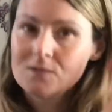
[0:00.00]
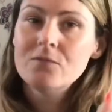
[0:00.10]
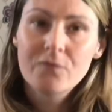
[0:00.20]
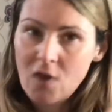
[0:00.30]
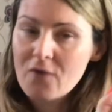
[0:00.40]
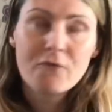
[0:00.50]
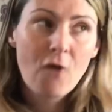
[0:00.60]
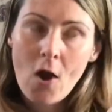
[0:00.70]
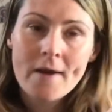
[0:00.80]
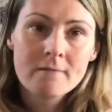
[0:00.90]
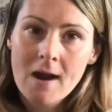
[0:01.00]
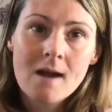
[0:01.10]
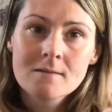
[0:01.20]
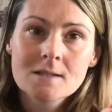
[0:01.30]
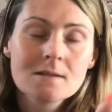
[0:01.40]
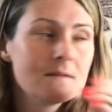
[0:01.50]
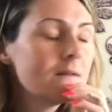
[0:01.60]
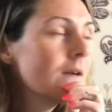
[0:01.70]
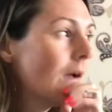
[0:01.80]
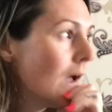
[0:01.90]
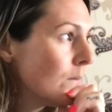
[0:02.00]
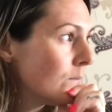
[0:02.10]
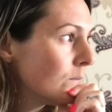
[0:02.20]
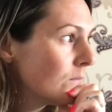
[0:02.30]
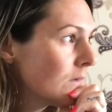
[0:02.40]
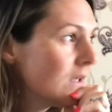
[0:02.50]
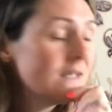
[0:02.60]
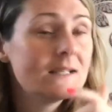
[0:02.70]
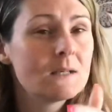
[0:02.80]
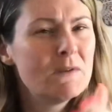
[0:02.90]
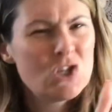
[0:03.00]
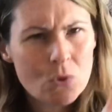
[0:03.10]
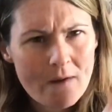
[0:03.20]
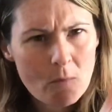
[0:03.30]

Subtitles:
like flying around, because he said to me, do you have a